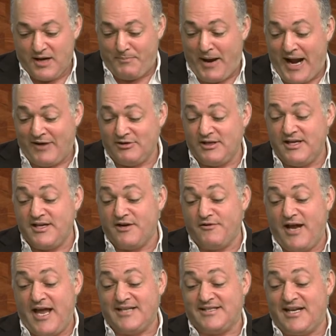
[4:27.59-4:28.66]
And apparently
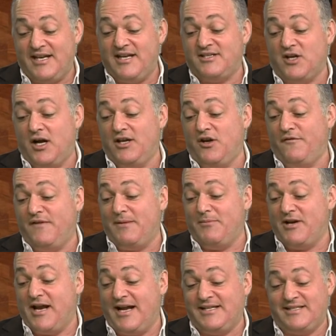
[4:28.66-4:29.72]
there is. It is on
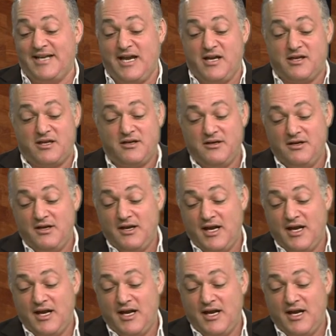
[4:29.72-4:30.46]
November 19th,